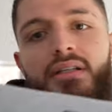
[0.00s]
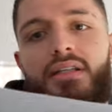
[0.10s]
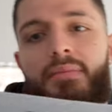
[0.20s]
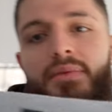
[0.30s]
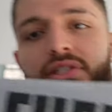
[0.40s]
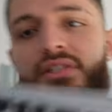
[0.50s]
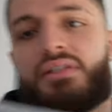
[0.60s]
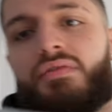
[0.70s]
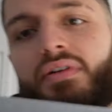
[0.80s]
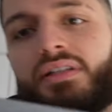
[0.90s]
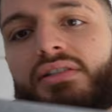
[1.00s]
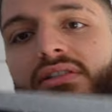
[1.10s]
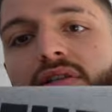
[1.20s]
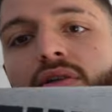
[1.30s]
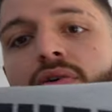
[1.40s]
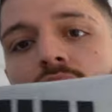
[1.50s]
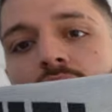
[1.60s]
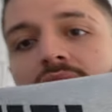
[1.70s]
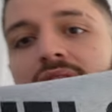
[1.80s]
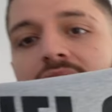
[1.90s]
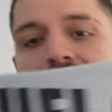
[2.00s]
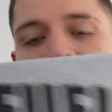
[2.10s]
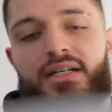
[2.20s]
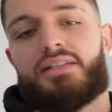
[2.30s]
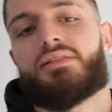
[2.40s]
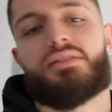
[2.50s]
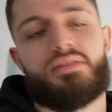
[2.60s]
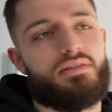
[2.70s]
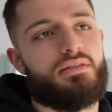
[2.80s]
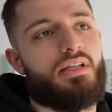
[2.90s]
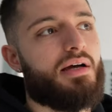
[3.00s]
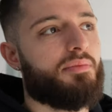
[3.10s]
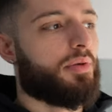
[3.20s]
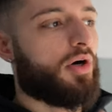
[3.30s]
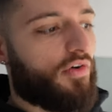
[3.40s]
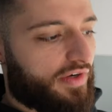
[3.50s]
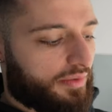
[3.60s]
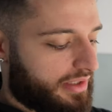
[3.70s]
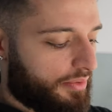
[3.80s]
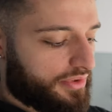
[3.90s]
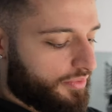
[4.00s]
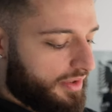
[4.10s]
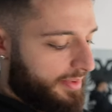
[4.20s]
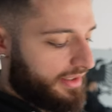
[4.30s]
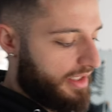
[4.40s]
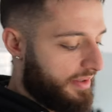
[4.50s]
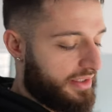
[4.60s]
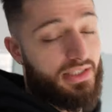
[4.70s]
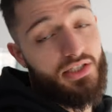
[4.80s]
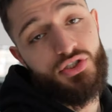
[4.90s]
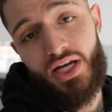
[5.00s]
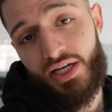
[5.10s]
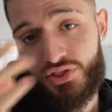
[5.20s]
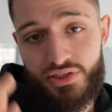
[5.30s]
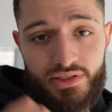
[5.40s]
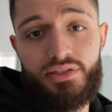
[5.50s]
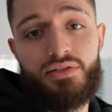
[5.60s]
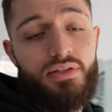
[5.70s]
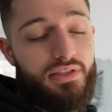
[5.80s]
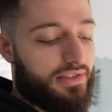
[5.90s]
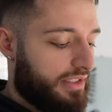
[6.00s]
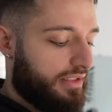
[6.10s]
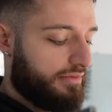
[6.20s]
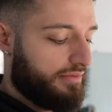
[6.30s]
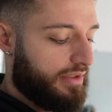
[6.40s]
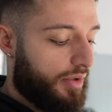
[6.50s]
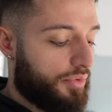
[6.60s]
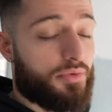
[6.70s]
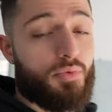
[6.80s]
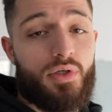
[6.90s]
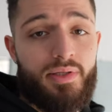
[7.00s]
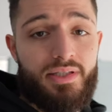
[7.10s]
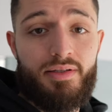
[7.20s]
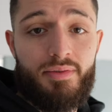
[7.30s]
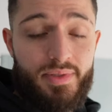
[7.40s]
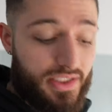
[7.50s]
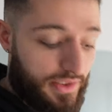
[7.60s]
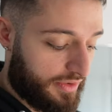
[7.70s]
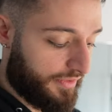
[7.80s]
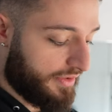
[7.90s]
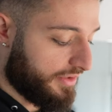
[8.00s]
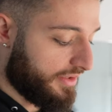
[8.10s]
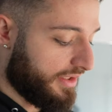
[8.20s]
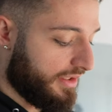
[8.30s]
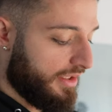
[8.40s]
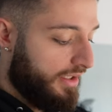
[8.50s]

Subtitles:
images and stuff like this, the logo, the design, it's not perfect, but I wasn't worried about that because I could change it later on. It's not, I was just worried about the material of the hoodie.